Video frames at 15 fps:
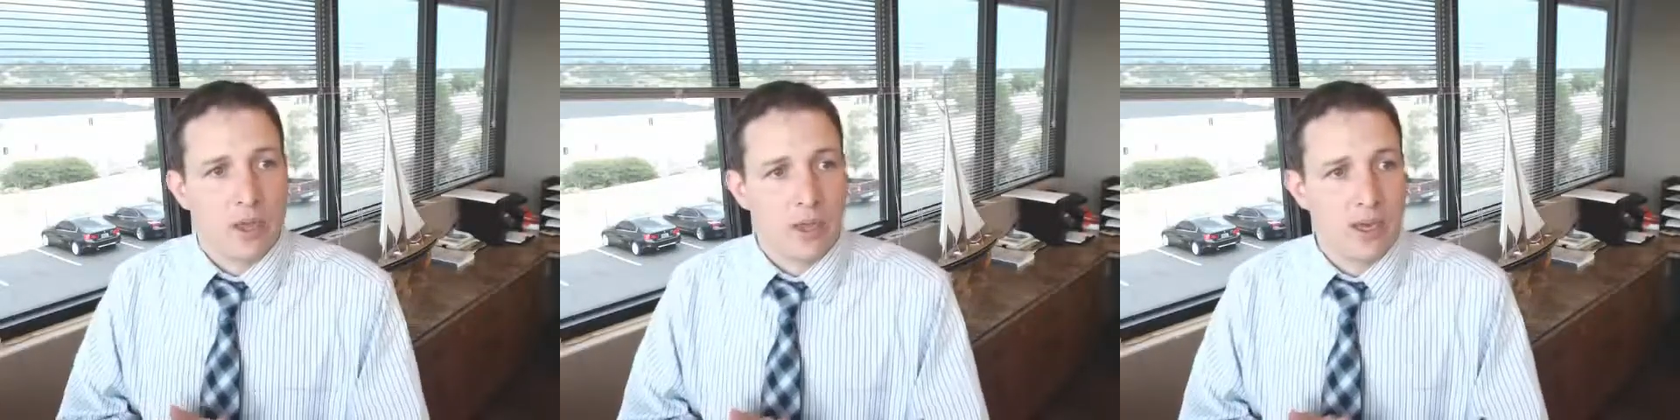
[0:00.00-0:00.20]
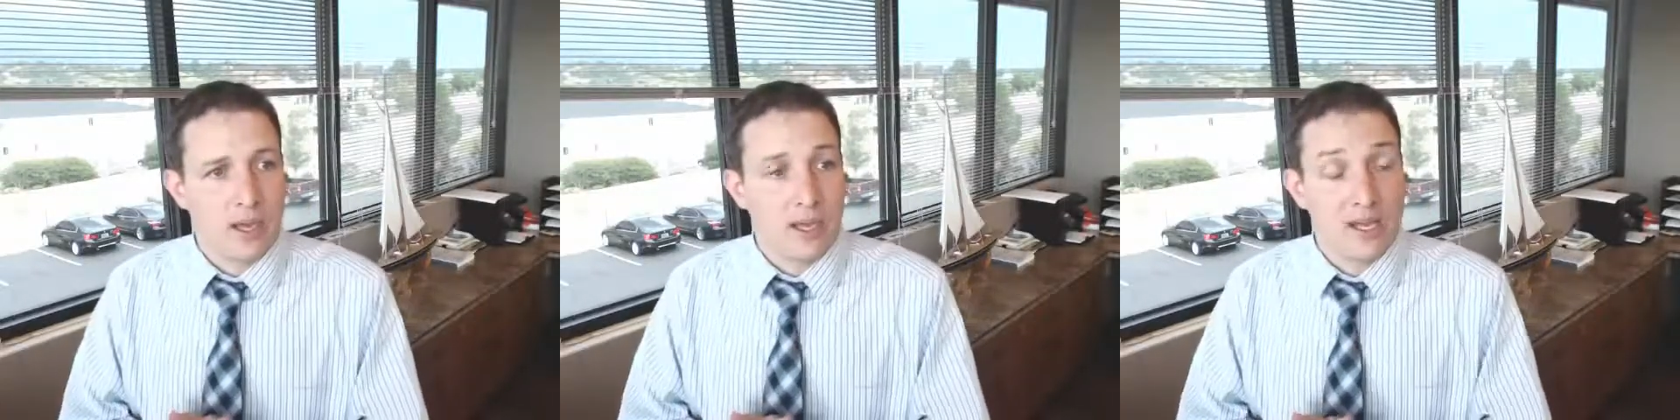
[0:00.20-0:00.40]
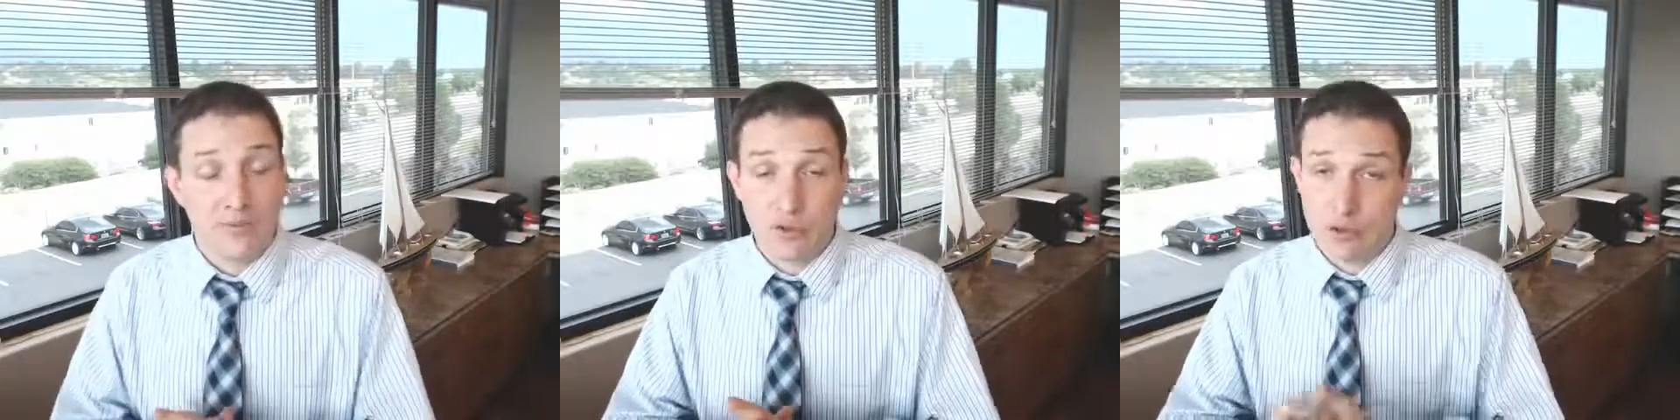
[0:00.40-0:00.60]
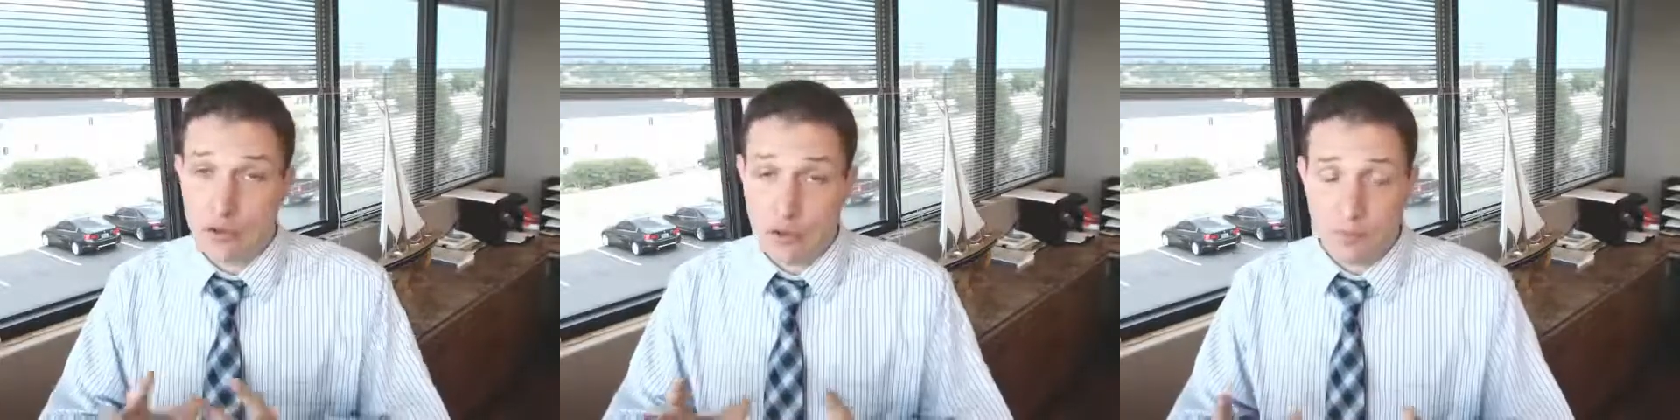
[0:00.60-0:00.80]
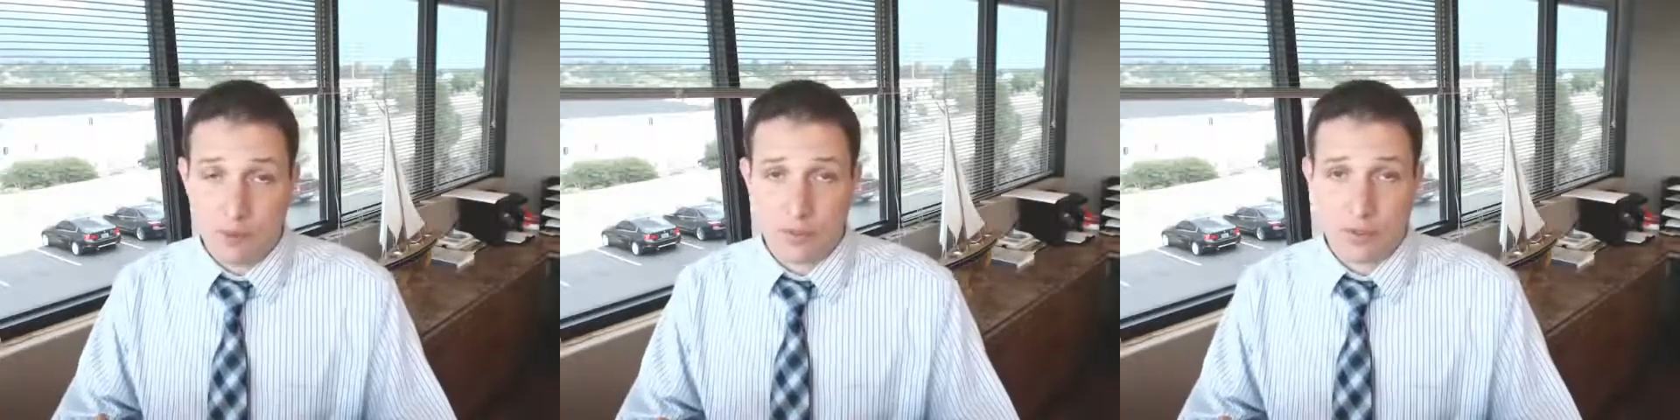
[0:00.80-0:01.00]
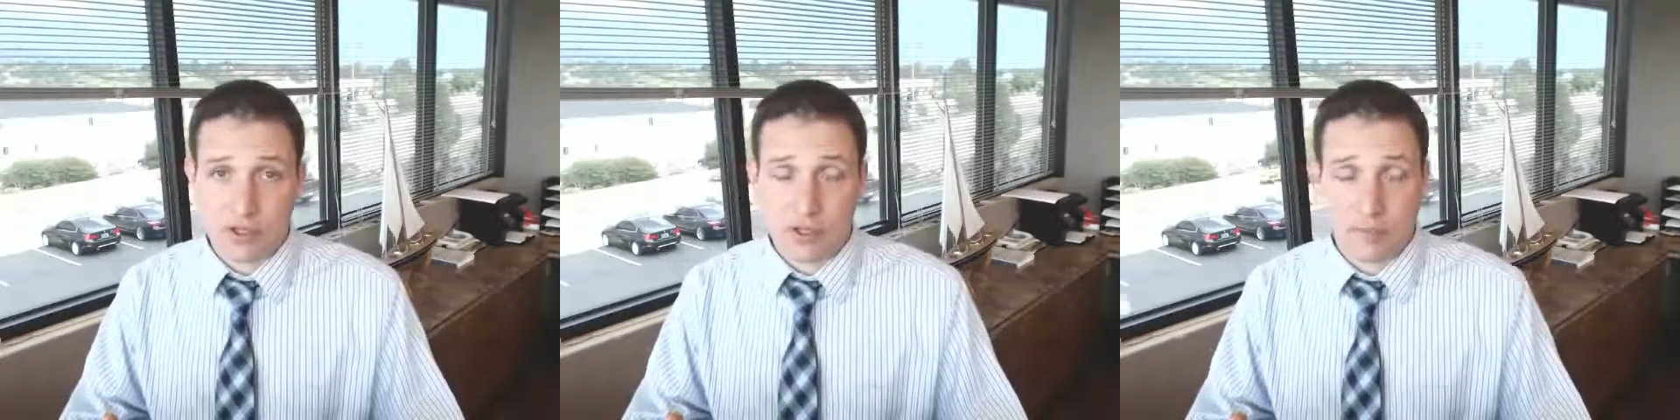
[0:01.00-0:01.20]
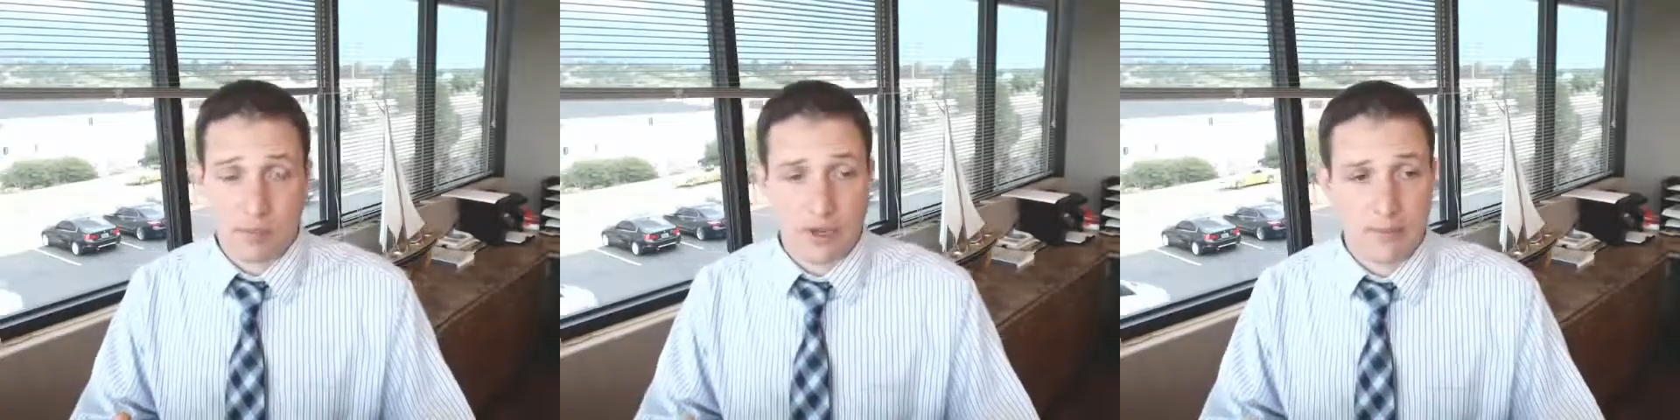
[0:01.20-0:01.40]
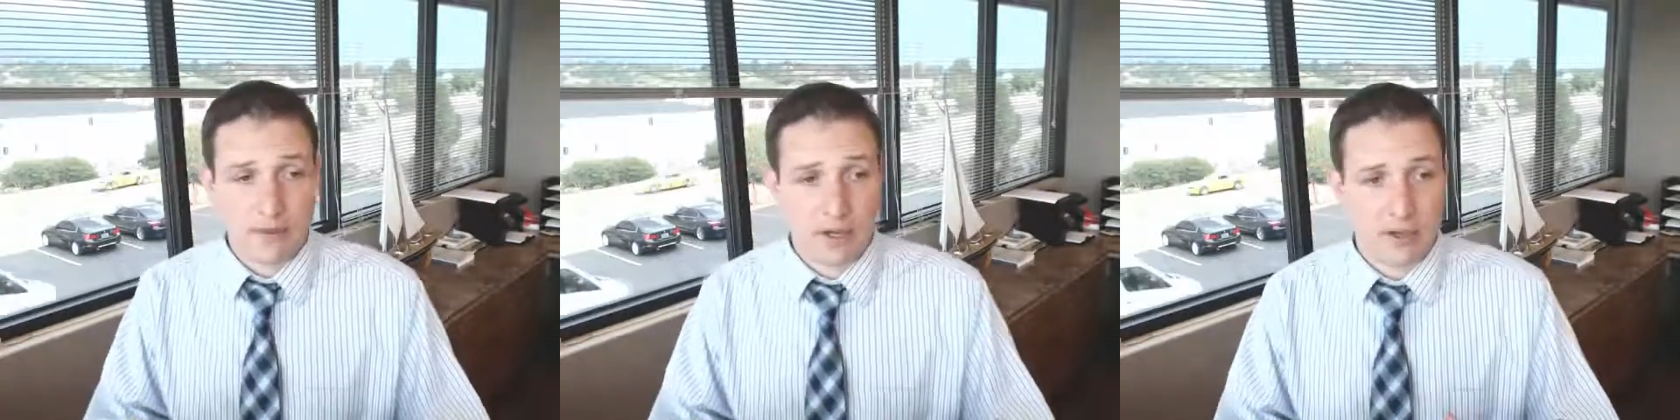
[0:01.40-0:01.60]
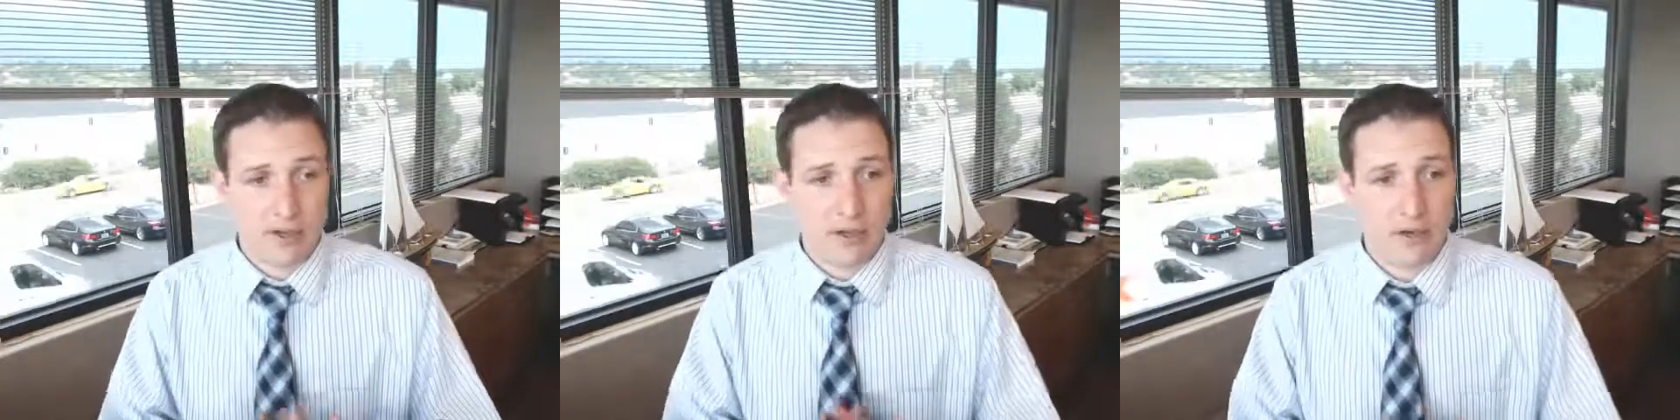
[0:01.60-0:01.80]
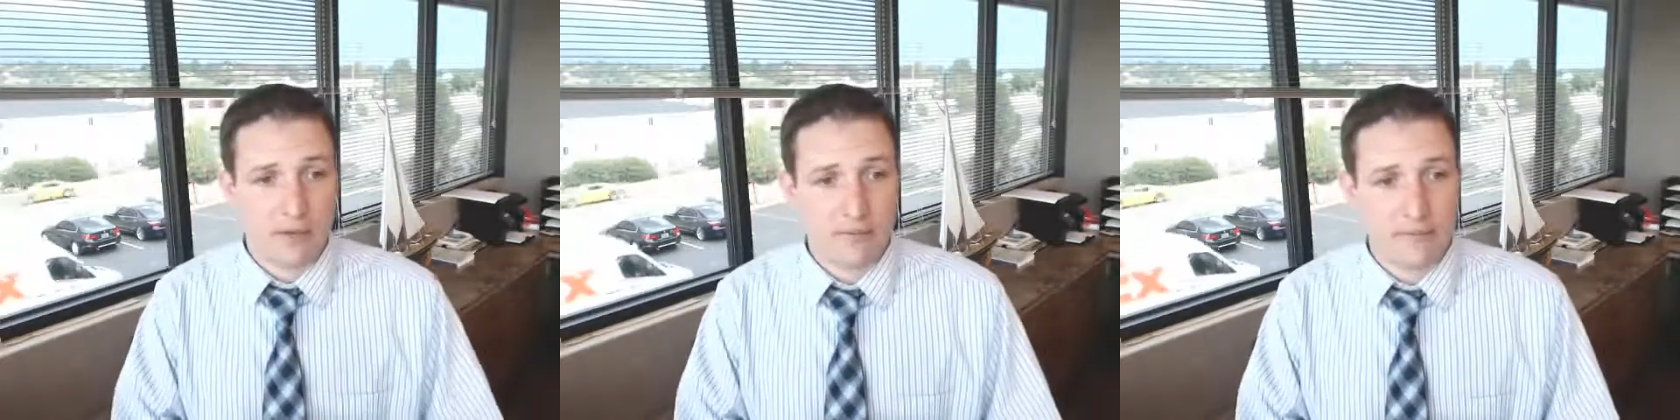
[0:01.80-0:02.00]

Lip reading: If you do put personal property on there,